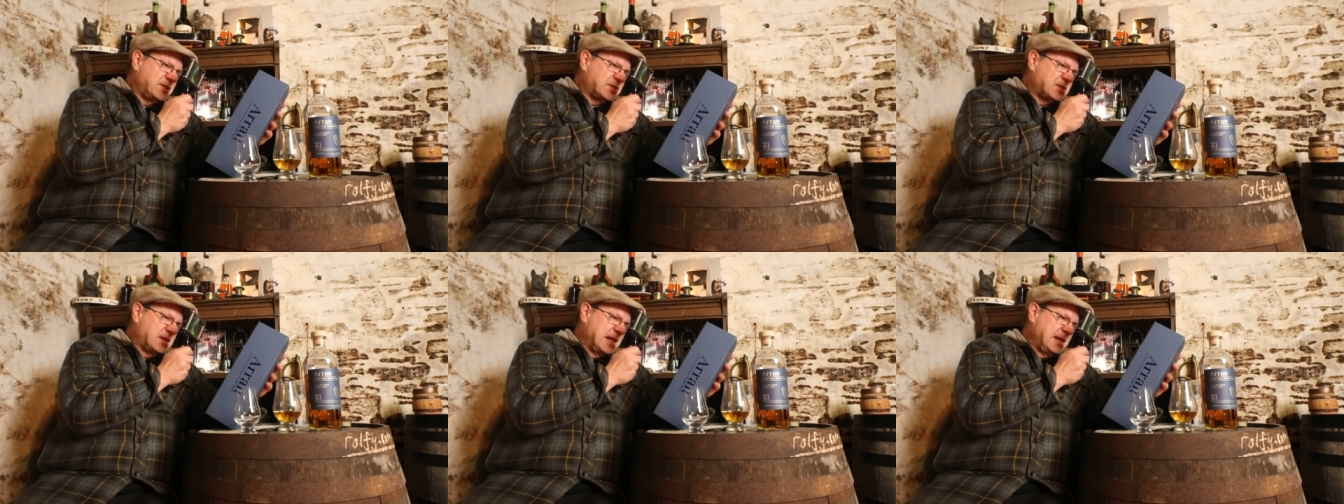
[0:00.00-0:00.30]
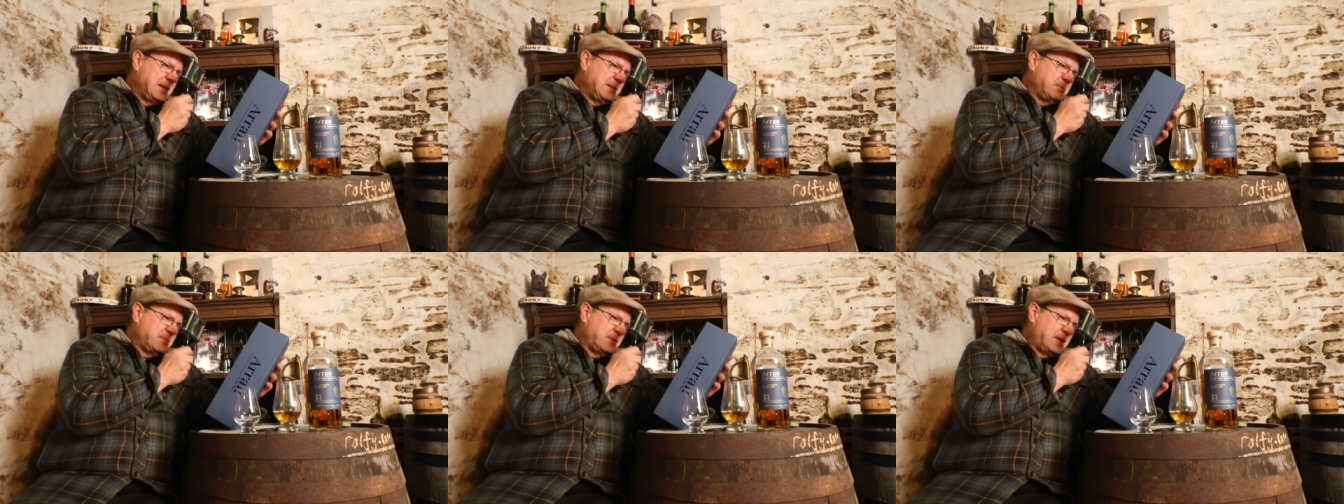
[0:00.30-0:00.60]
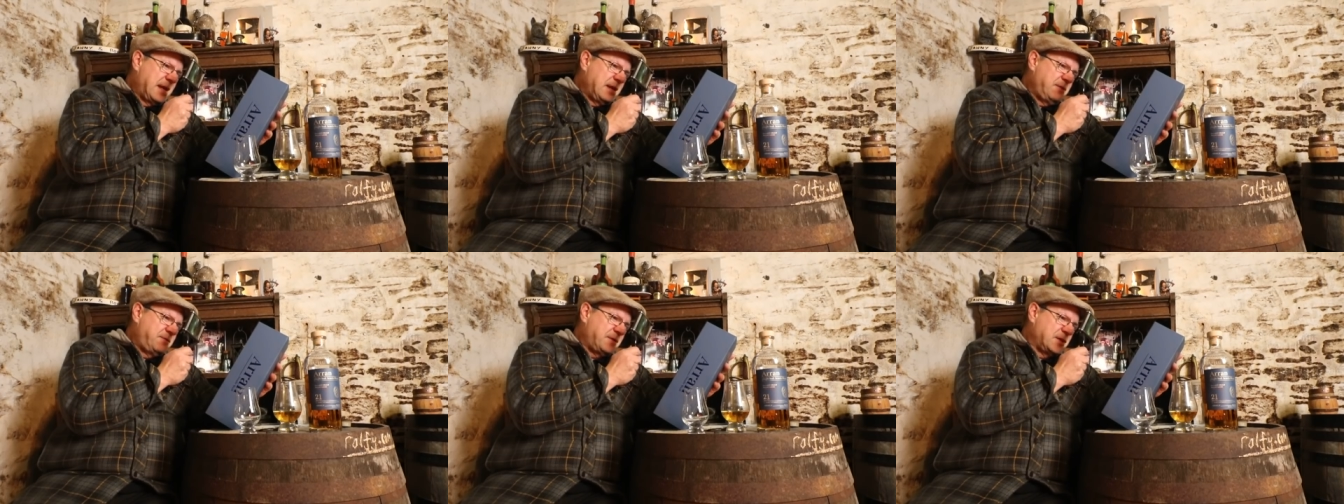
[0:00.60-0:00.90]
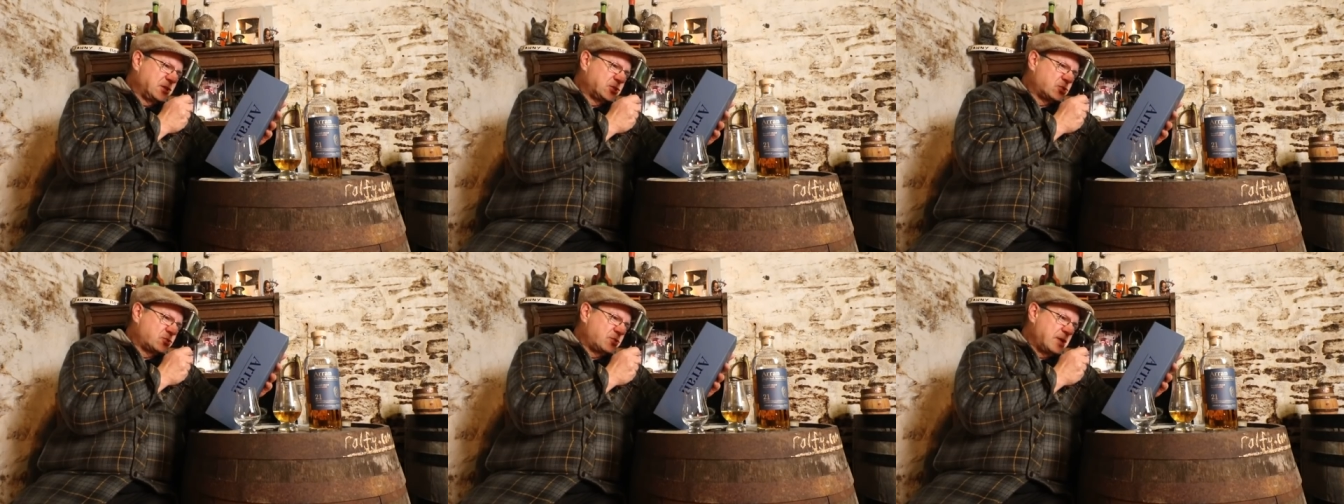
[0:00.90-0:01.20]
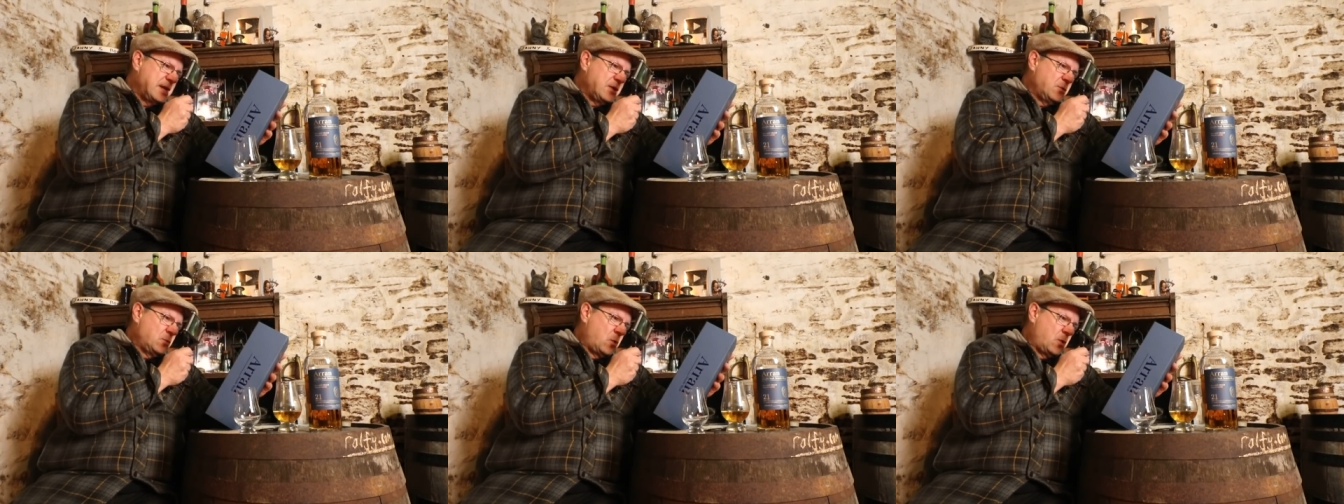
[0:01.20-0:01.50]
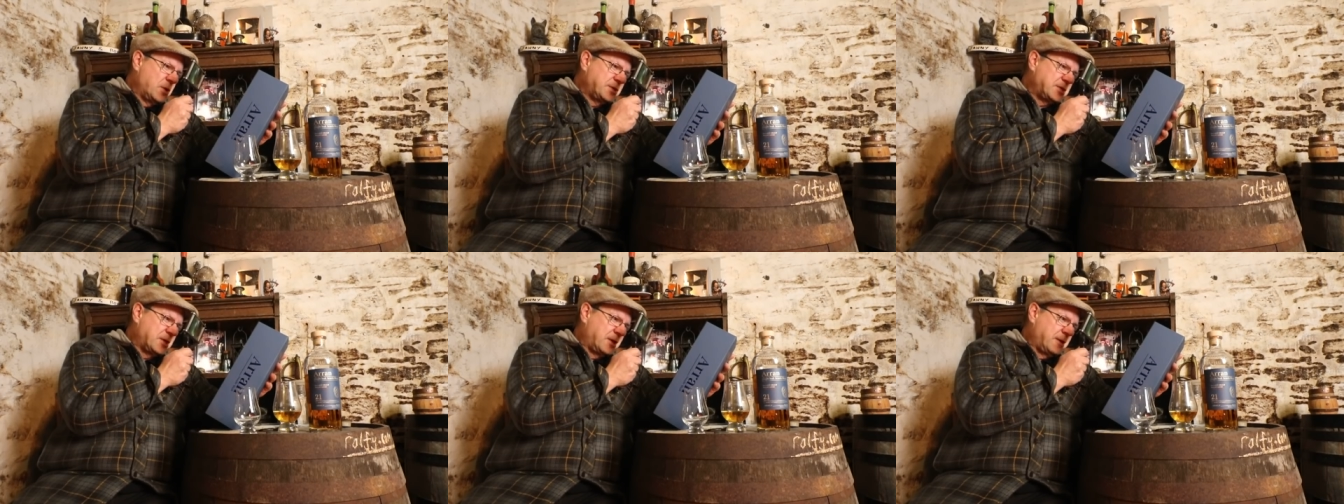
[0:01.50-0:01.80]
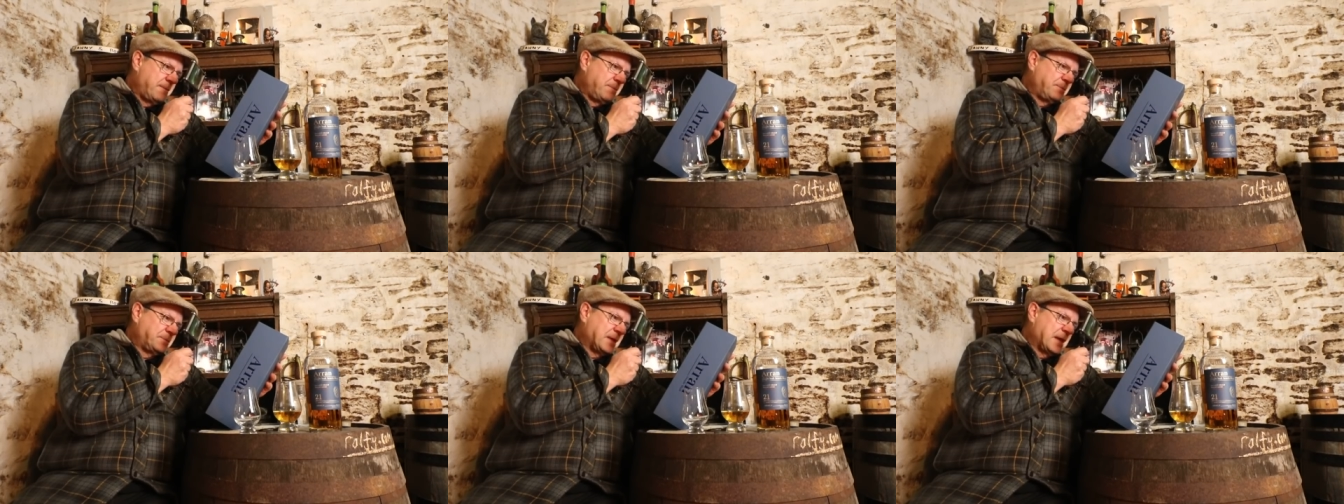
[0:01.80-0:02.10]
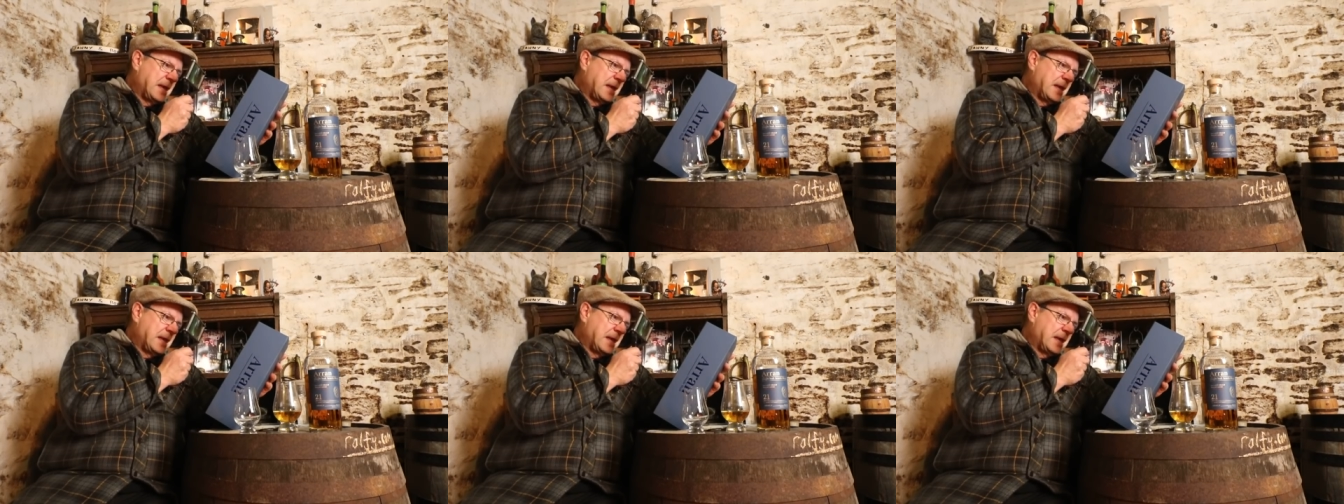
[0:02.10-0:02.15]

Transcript: its life as rainwater,